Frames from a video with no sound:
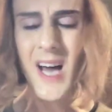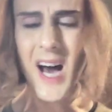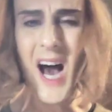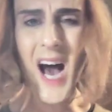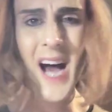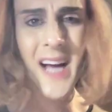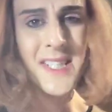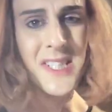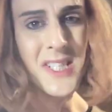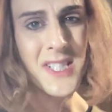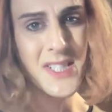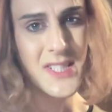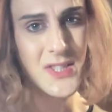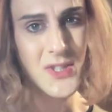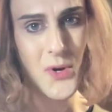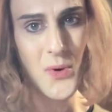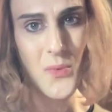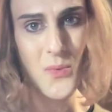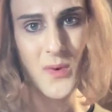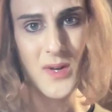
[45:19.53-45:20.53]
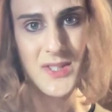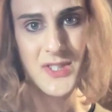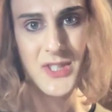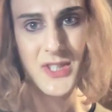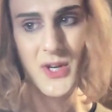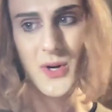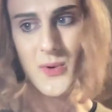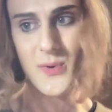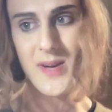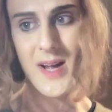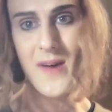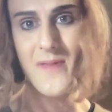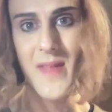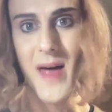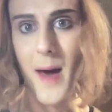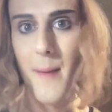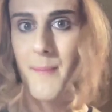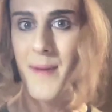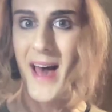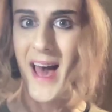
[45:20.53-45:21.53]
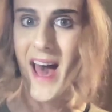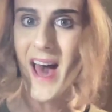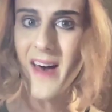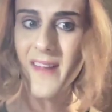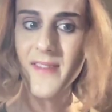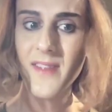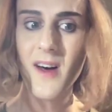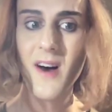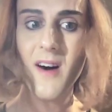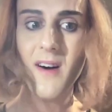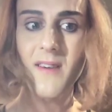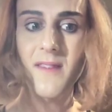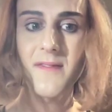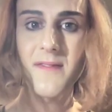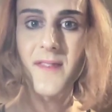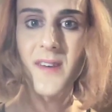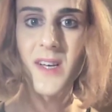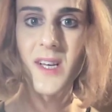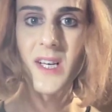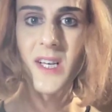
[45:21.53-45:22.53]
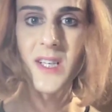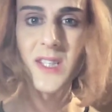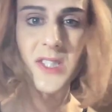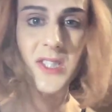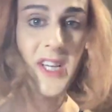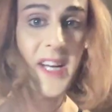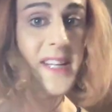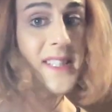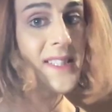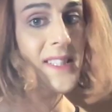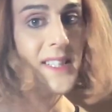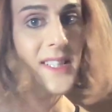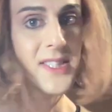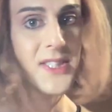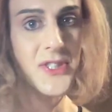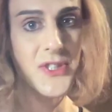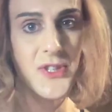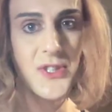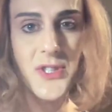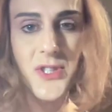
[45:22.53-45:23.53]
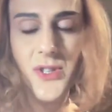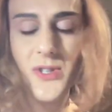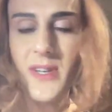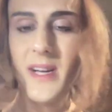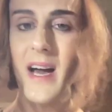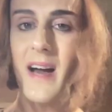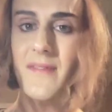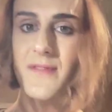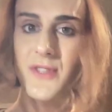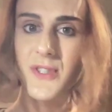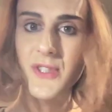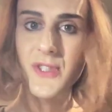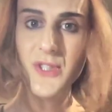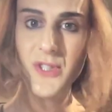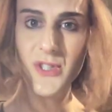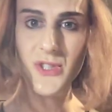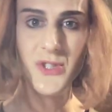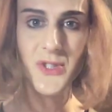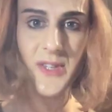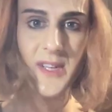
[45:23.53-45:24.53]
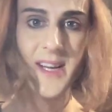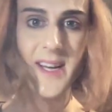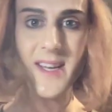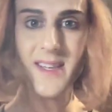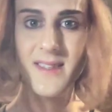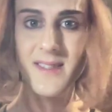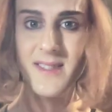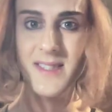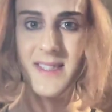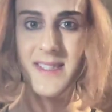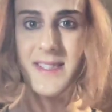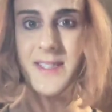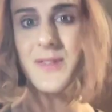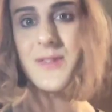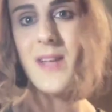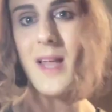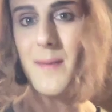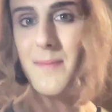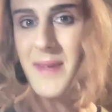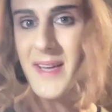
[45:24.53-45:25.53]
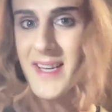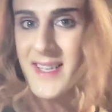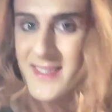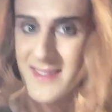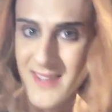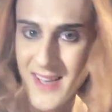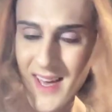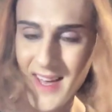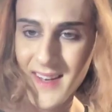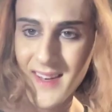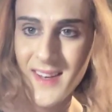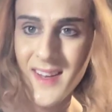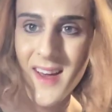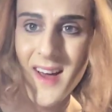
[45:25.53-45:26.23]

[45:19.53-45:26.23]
I just don't want to go down that path of chasing surgery after surgery and still not being content.